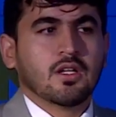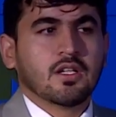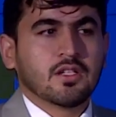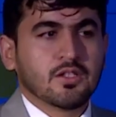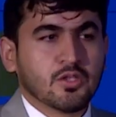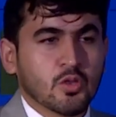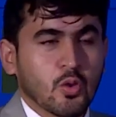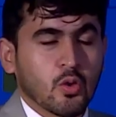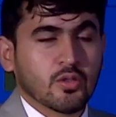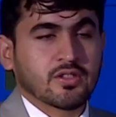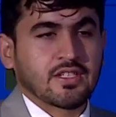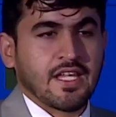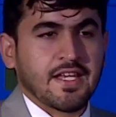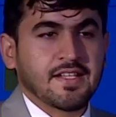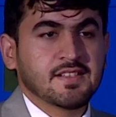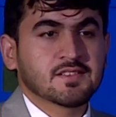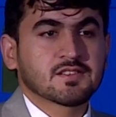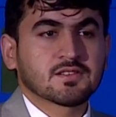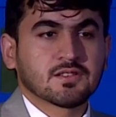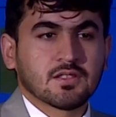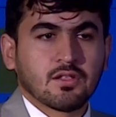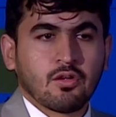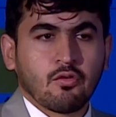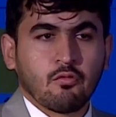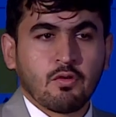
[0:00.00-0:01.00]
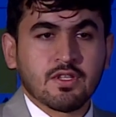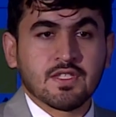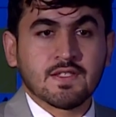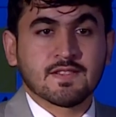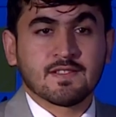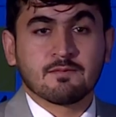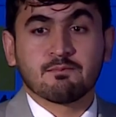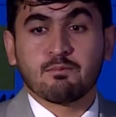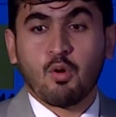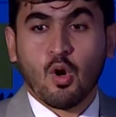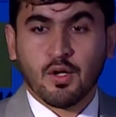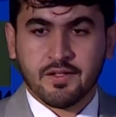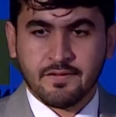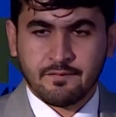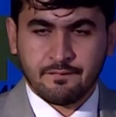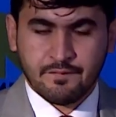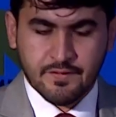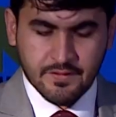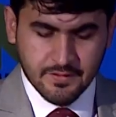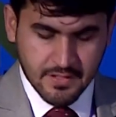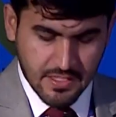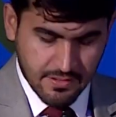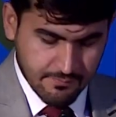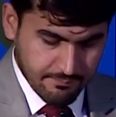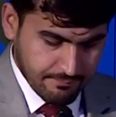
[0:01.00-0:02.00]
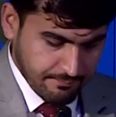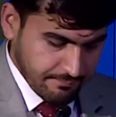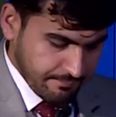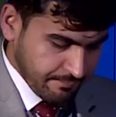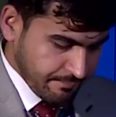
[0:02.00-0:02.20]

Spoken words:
do things which is important for them.